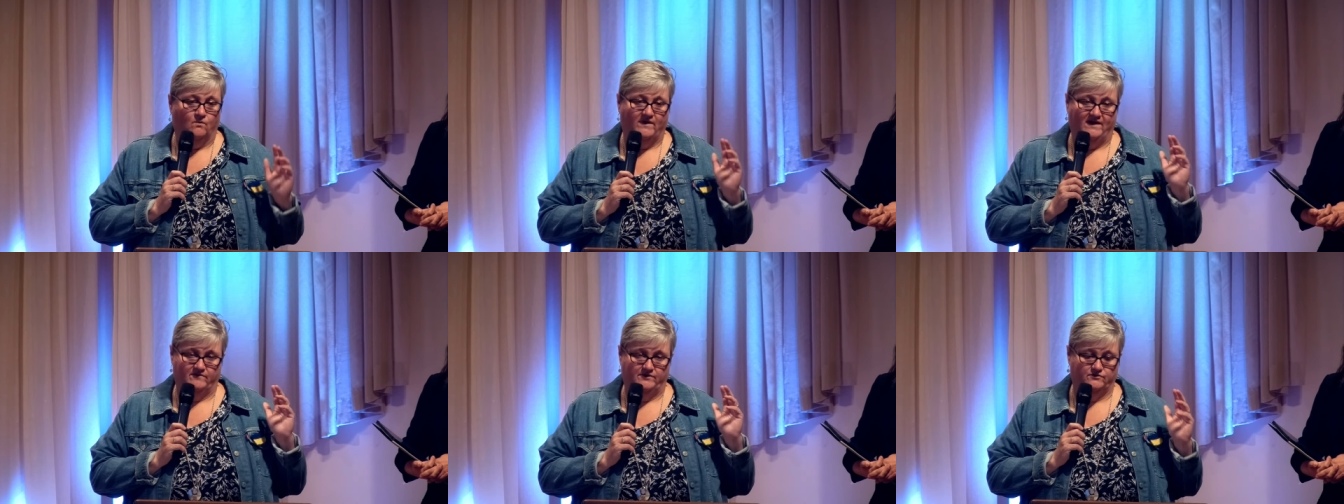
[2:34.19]

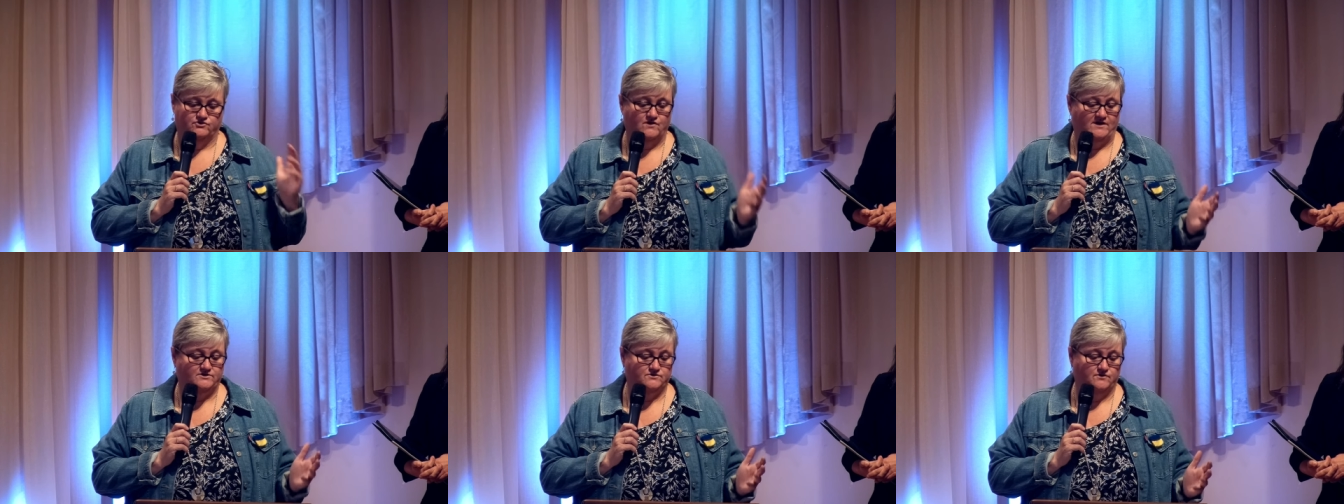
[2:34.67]
We have a new
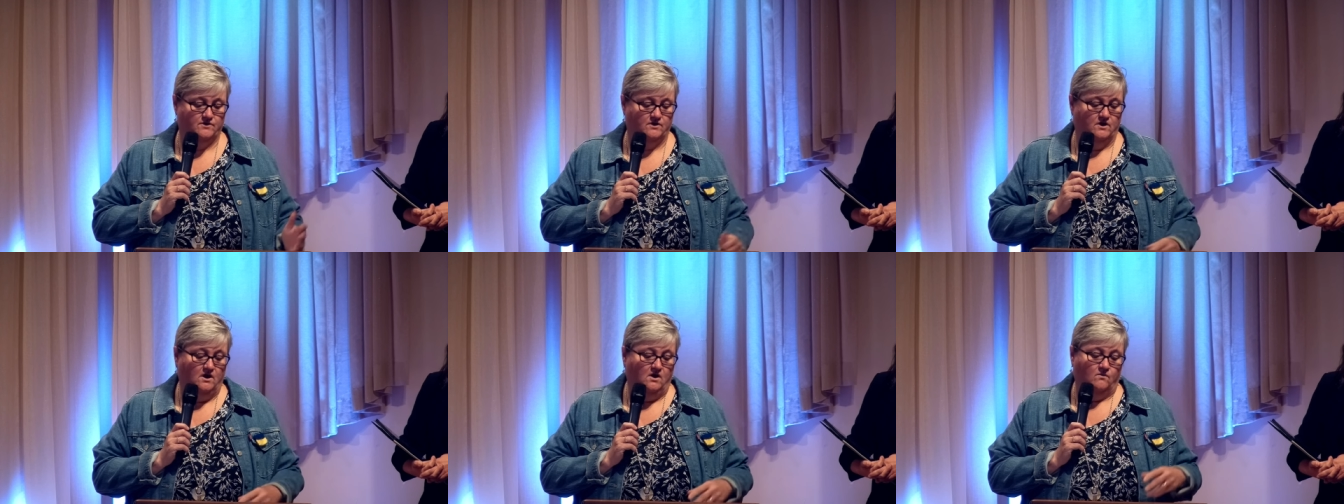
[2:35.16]

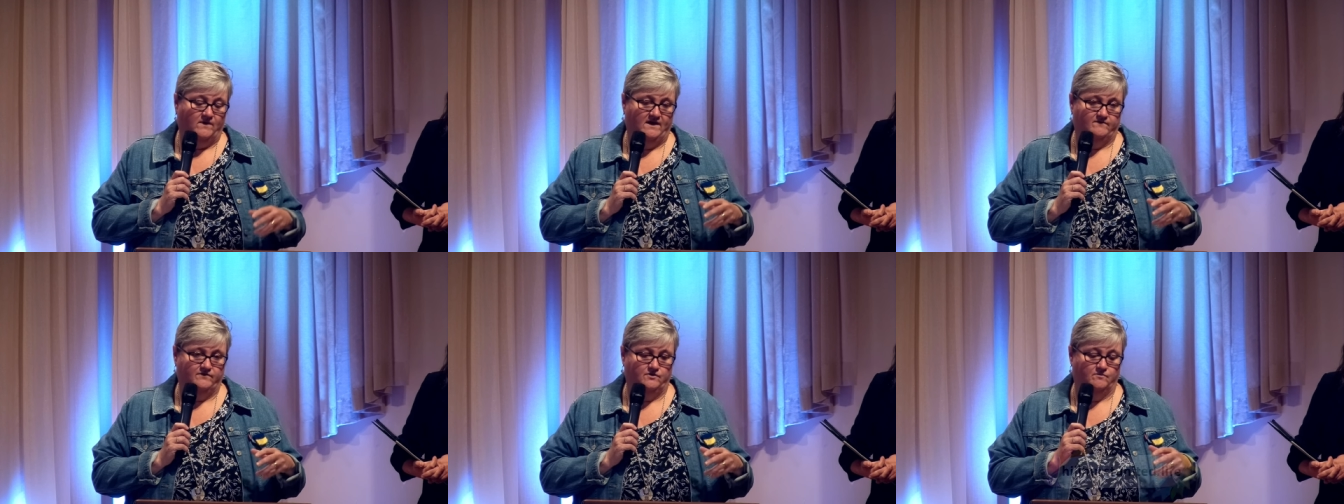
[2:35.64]
treasurer. We
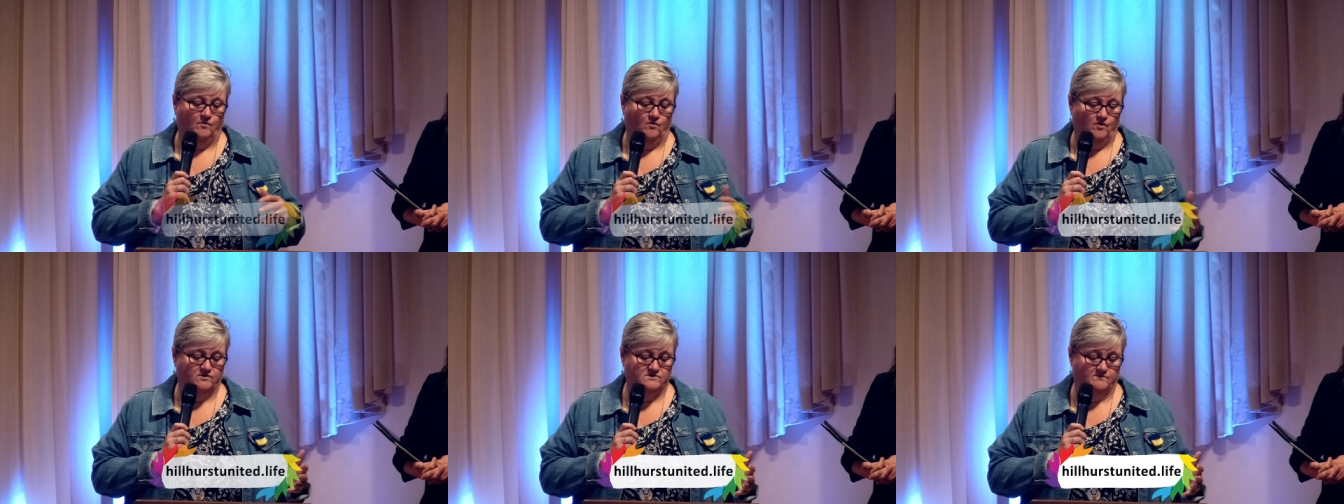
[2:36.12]
have a new
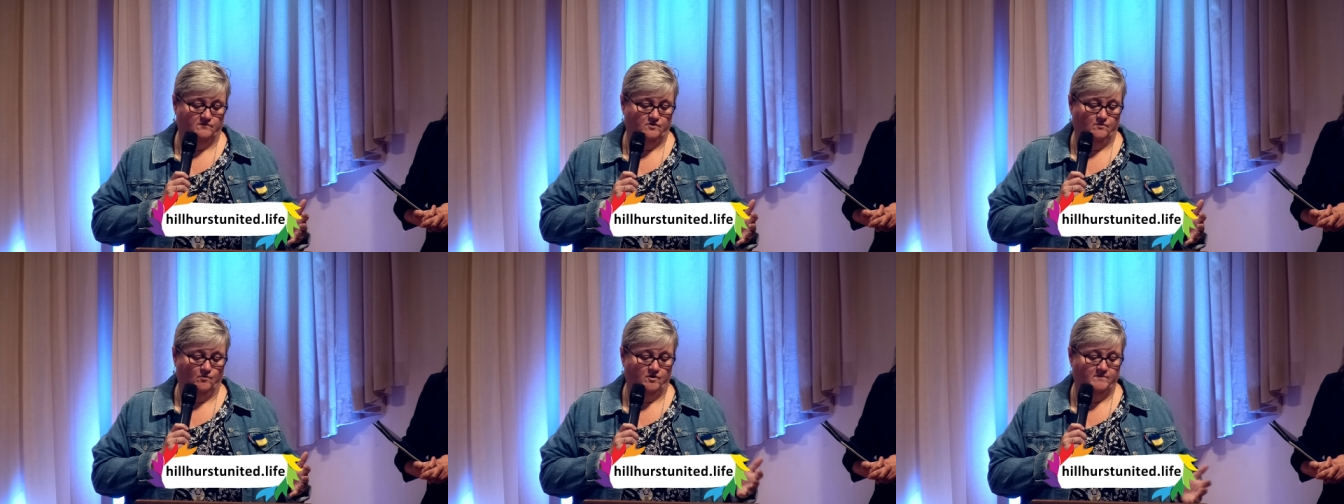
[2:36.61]
board, some
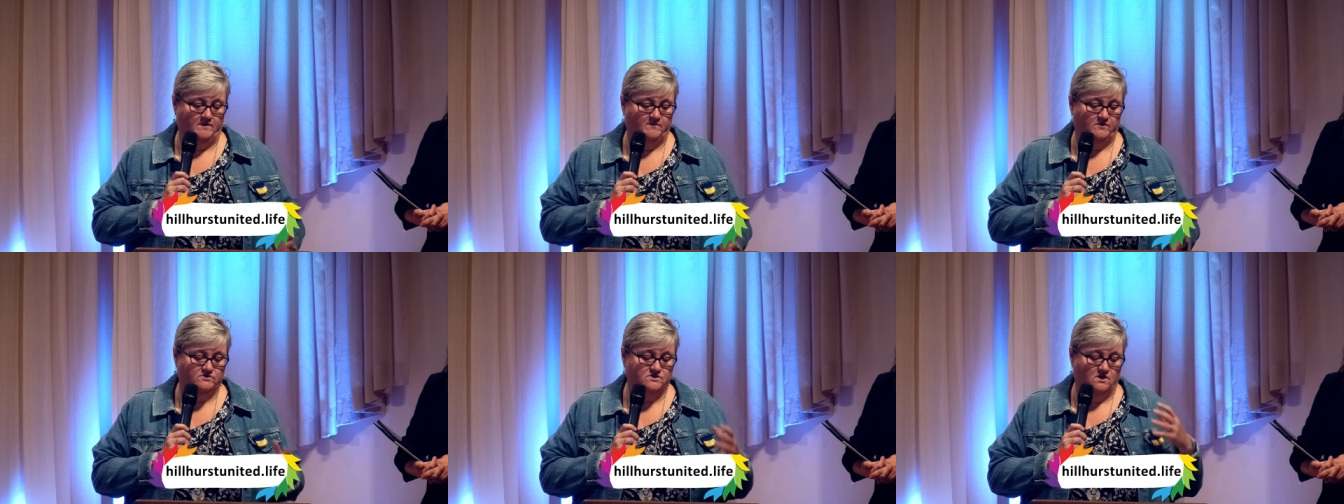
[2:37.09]
new board
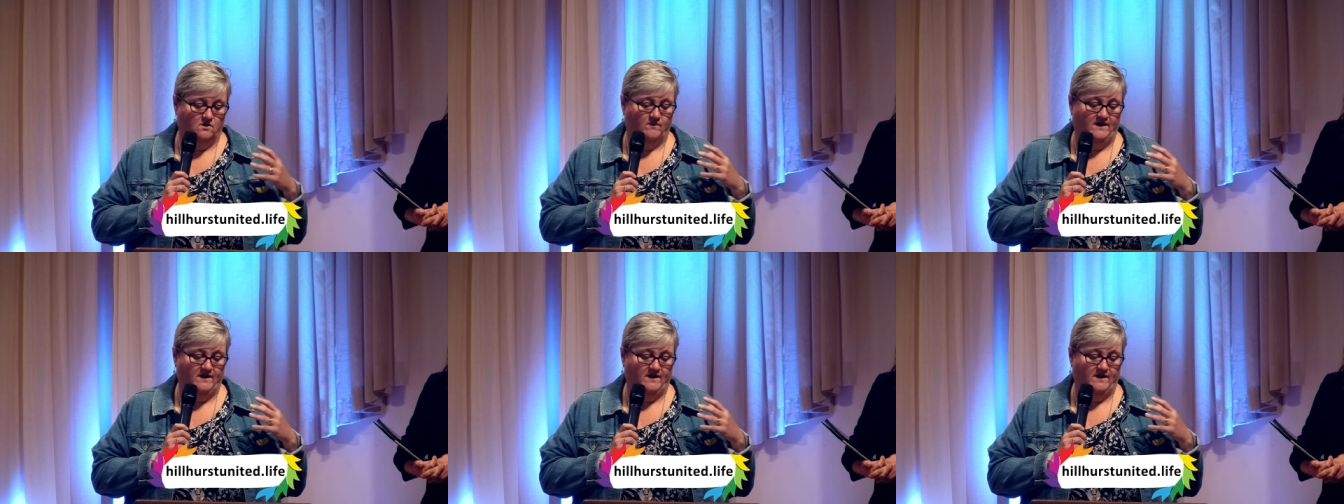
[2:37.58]
members.